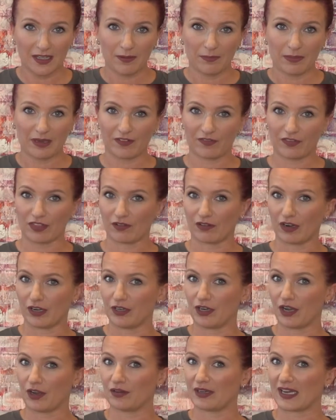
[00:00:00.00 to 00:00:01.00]
But if there are
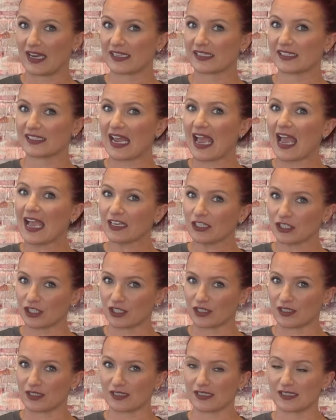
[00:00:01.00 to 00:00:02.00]
no next
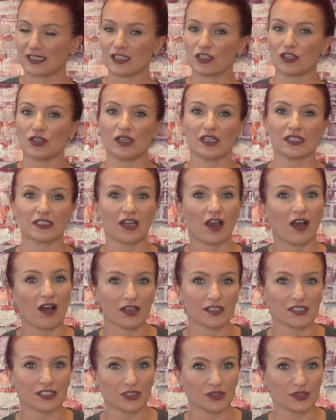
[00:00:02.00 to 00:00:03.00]
actions, then you need to
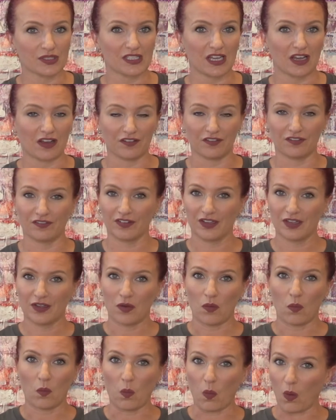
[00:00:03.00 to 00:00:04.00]
ask yourself,
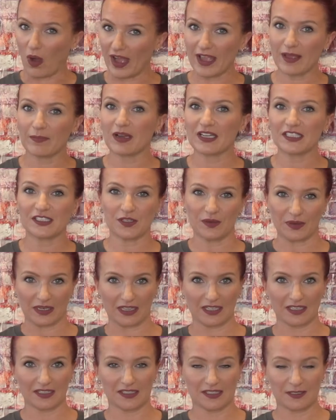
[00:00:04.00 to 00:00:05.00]
why am I doing
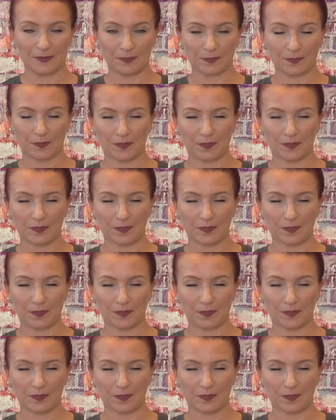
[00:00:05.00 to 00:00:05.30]
this?